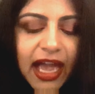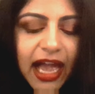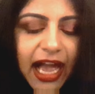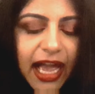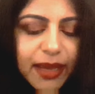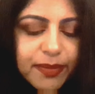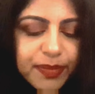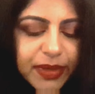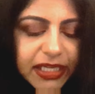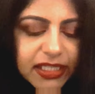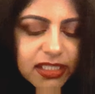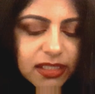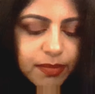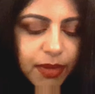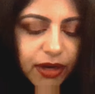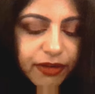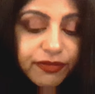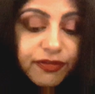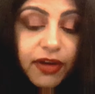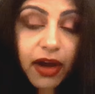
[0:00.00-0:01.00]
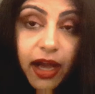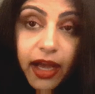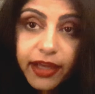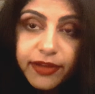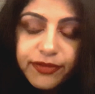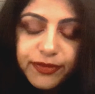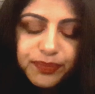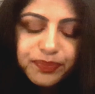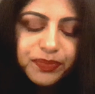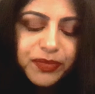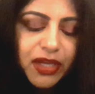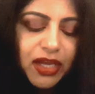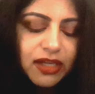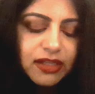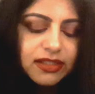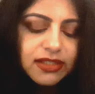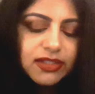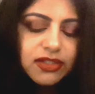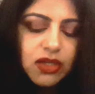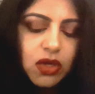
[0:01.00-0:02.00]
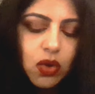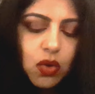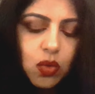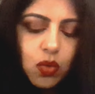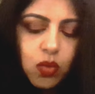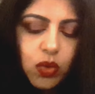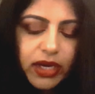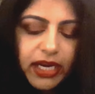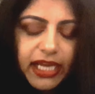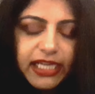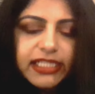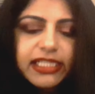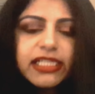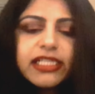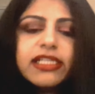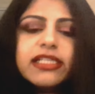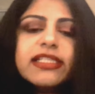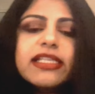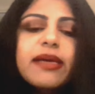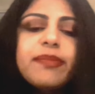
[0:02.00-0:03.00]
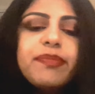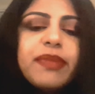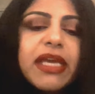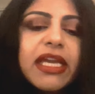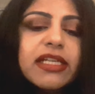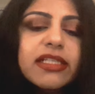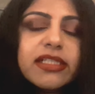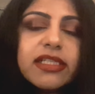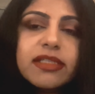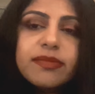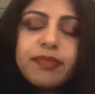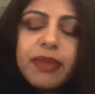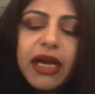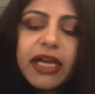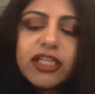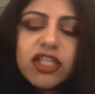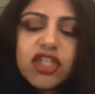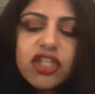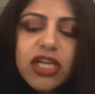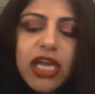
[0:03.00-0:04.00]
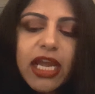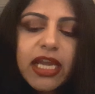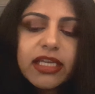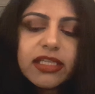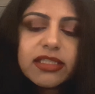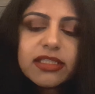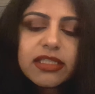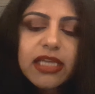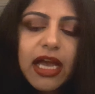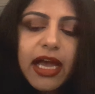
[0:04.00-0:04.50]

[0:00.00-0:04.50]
I picked about 5. So what I did is I picked it by shades.